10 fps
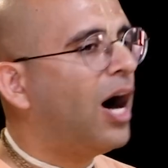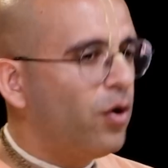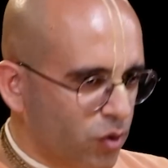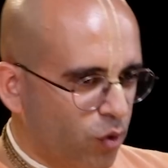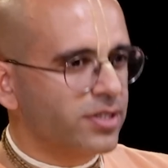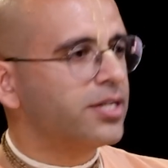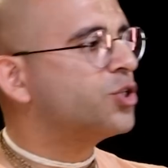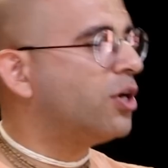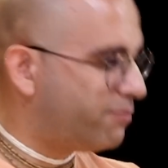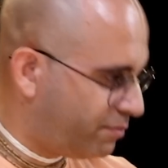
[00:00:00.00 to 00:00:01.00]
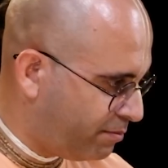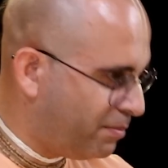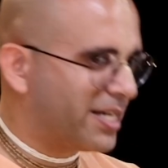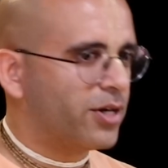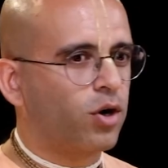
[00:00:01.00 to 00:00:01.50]
I would go in search of
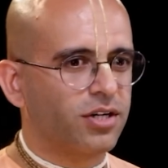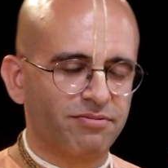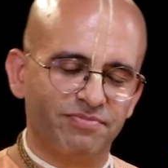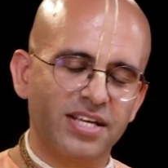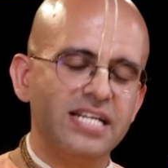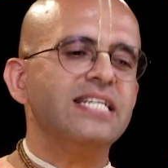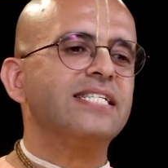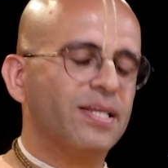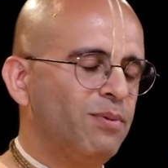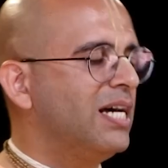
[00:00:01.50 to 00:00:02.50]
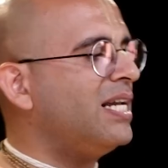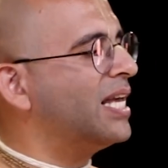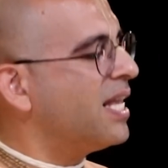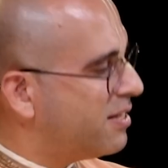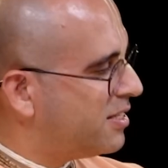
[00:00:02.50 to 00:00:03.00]
better doctor.
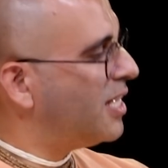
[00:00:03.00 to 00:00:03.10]
Similarly,